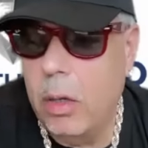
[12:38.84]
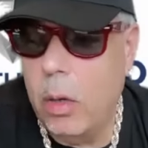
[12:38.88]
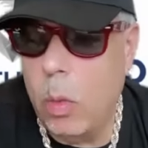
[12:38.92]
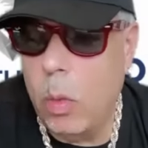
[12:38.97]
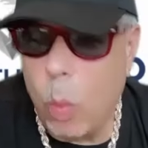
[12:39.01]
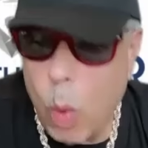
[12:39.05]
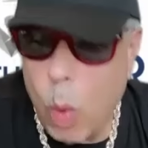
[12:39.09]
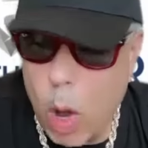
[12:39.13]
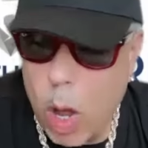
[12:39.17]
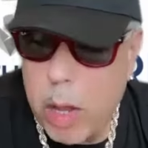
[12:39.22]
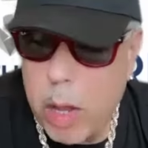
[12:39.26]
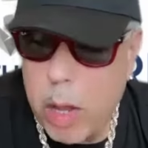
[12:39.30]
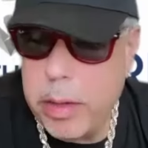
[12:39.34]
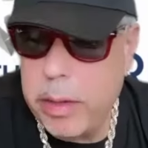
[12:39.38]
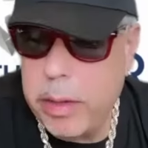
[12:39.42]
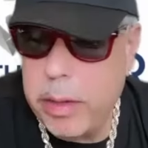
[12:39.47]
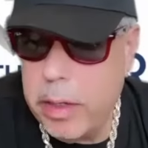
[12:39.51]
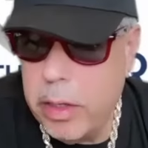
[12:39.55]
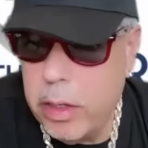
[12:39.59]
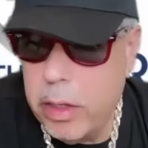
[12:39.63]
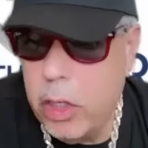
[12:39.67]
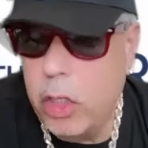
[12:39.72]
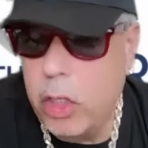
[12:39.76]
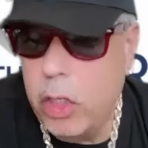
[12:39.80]

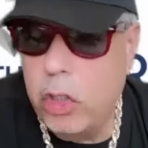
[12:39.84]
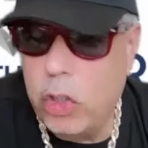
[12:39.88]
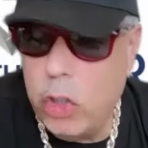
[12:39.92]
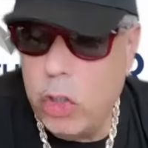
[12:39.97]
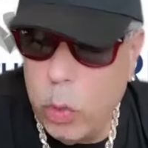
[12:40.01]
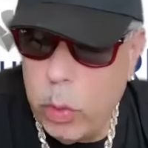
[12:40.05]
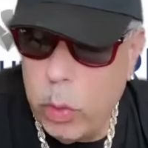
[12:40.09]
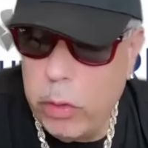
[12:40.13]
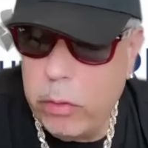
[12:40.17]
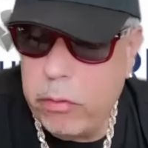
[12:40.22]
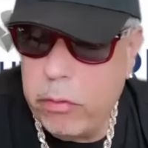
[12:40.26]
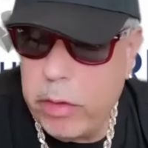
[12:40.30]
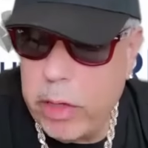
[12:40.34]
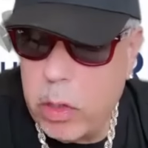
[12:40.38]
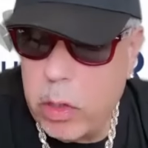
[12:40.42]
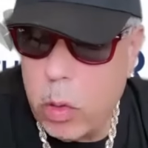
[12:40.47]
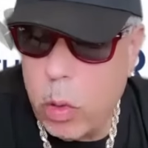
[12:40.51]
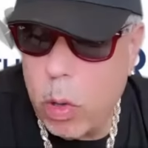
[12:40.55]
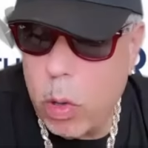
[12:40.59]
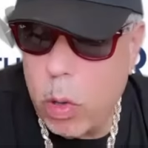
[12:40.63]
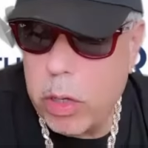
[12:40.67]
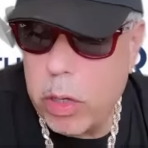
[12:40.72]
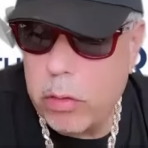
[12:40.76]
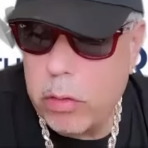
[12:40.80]
1, 2
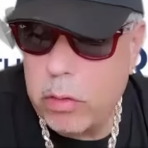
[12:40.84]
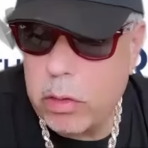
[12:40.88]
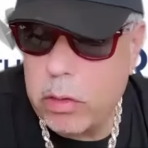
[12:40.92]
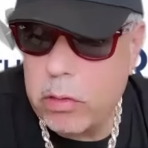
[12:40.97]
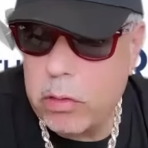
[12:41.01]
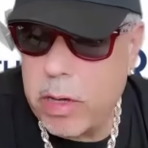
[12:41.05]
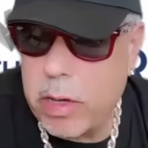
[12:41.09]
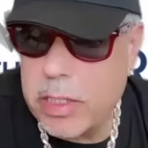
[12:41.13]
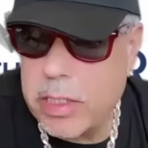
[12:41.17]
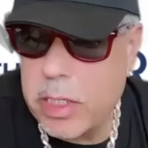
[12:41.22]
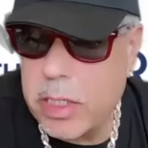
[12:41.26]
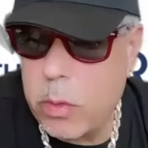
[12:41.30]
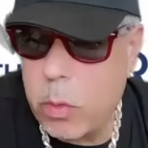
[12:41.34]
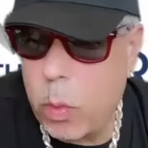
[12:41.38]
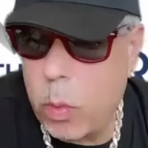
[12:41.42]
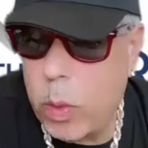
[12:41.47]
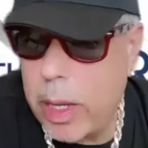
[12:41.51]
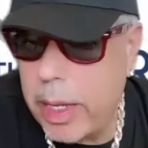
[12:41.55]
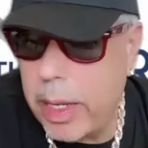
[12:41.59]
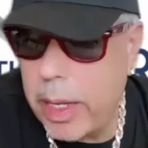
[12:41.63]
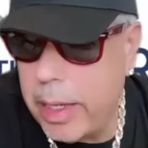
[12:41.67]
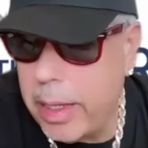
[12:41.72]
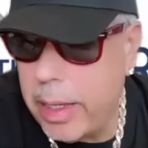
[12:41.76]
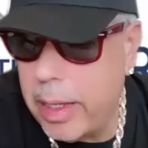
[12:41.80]
3/4, regress and
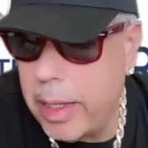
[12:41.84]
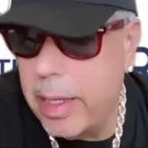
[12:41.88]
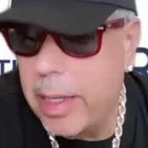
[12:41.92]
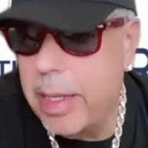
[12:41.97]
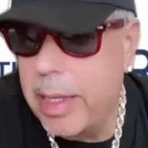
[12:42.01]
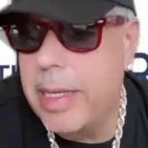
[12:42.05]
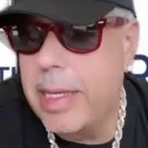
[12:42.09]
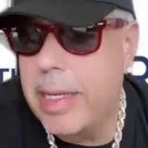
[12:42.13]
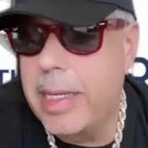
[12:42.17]
win.